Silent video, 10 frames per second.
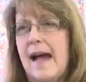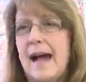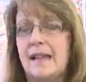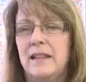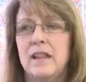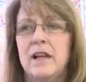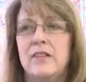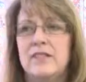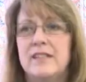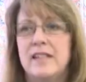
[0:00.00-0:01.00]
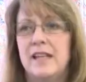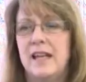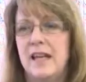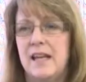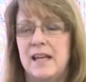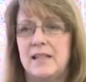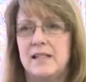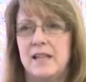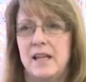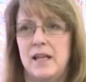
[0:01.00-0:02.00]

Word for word: I love to see kids